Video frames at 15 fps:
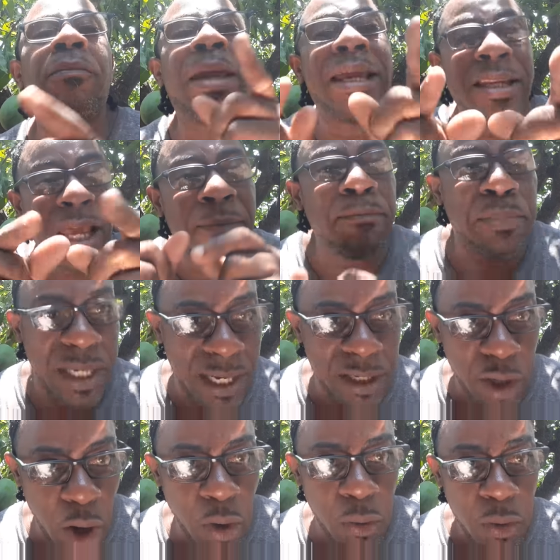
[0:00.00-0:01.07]
make them pay
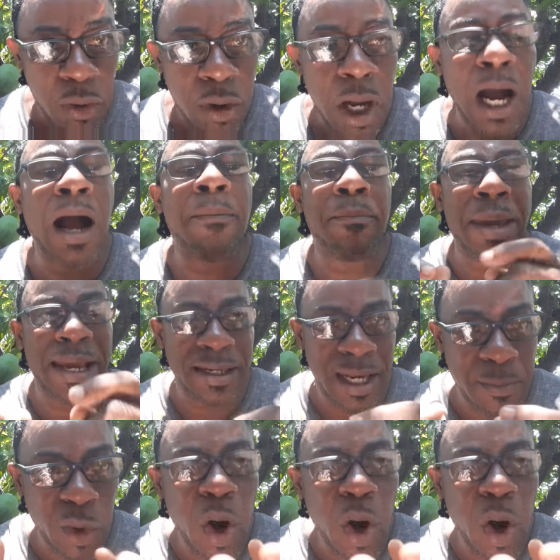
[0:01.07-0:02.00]
now and make them